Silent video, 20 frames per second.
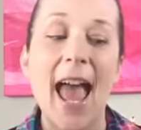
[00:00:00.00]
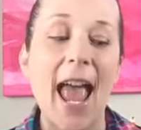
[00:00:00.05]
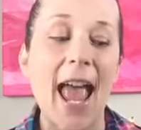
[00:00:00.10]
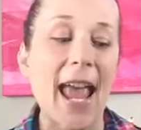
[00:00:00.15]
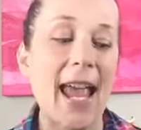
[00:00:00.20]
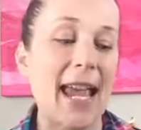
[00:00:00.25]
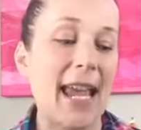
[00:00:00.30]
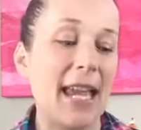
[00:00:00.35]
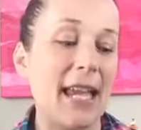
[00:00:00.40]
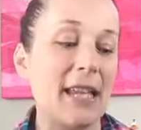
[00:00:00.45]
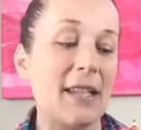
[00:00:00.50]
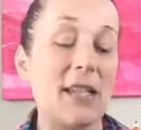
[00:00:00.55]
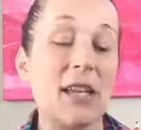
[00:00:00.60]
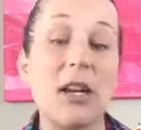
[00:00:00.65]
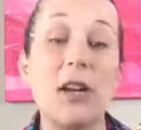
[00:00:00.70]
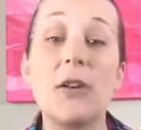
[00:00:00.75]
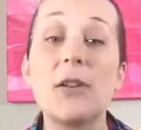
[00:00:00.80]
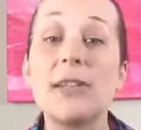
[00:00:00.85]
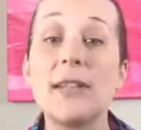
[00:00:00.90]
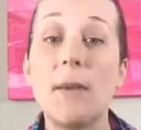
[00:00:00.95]
And
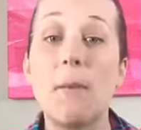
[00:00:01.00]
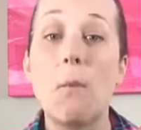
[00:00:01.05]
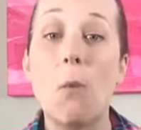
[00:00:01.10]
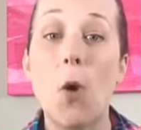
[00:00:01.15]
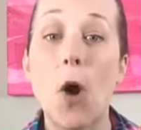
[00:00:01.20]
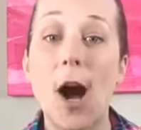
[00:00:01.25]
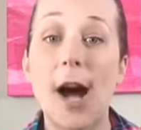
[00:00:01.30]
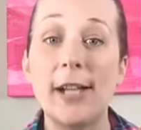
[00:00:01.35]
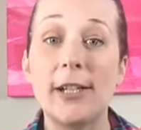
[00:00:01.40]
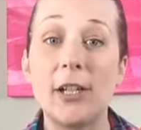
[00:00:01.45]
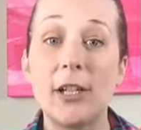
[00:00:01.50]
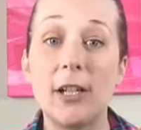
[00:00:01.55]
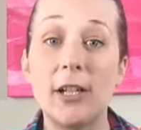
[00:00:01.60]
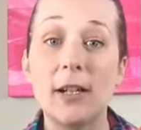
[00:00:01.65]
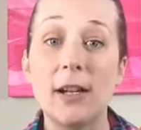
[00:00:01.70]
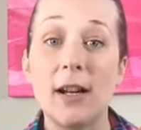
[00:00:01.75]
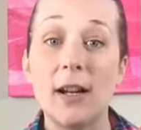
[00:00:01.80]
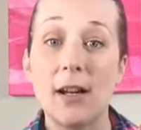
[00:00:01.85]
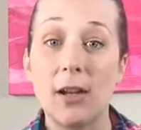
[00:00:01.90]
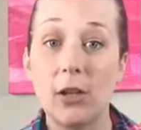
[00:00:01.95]
some water,
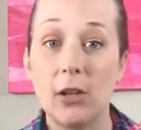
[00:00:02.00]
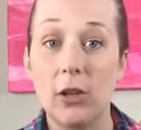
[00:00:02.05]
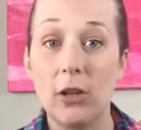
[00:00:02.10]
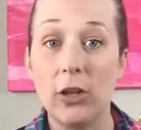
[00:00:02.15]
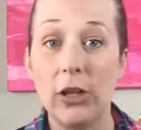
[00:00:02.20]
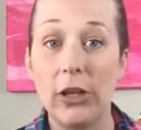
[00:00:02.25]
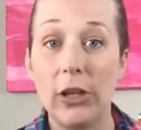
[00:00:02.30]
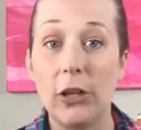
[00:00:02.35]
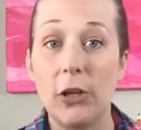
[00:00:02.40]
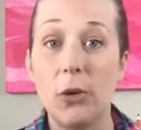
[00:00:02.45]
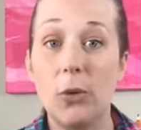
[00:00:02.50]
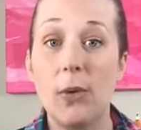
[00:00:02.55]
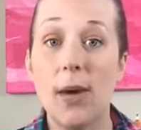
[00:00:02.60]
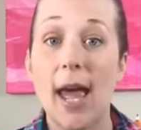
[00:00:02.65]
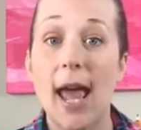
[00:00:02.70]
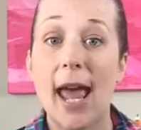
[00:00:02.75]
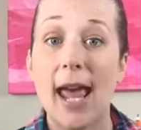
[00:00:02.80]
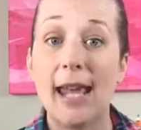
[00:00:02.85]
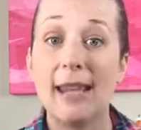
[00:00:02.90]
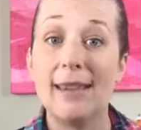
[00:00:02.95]
glue,
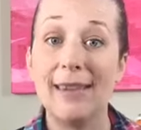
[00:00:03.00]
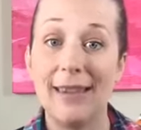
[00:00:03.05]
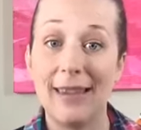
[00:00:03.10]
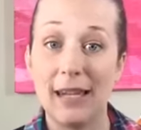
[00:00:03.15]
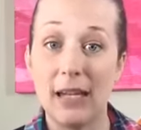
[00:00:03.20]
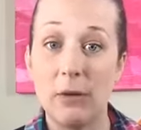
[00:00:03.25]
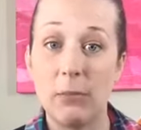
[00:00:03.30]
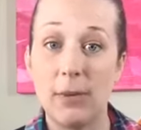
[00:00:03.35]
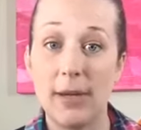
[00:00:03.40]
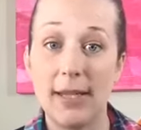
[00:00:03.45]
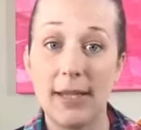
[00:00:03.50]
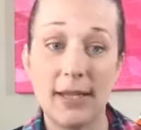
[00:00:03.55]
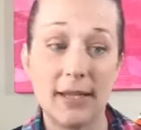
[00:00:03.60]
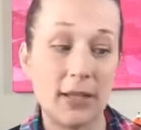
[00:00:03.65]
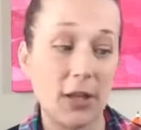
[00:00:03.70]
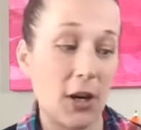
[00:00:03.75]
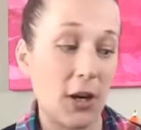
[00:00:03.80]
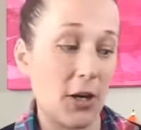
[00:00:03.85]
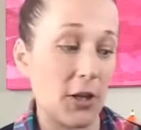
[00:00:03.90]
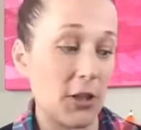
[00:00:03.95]
and liquid
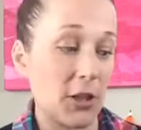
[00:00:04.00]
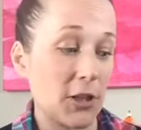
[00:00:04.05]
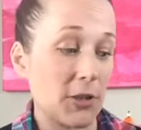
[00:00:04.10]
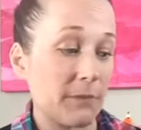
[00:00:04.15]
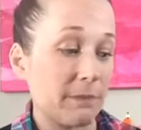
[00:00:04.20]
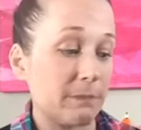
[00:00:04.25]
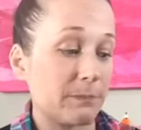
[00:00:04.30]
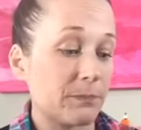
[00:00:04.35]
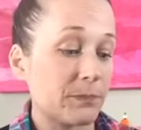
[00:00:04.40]
starch.